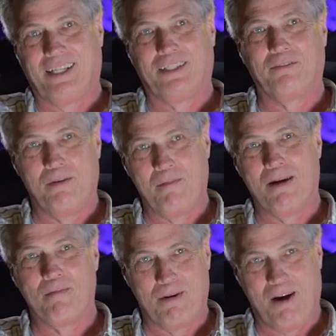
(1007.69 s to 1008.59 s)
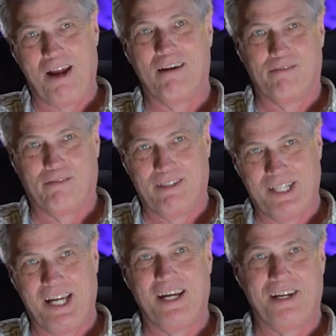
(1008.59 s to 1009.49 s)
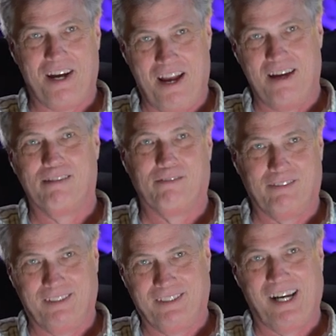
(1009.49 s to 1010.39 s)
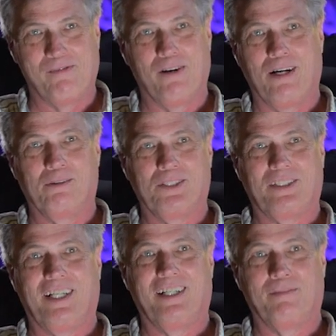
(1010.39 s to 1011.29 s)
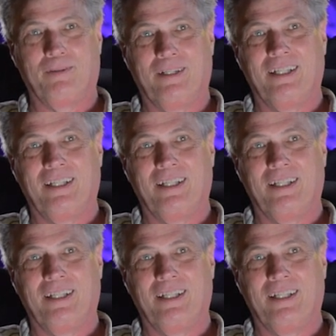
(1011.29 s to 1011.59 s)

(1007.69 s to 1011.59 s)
I could remember every day, every where I was set up.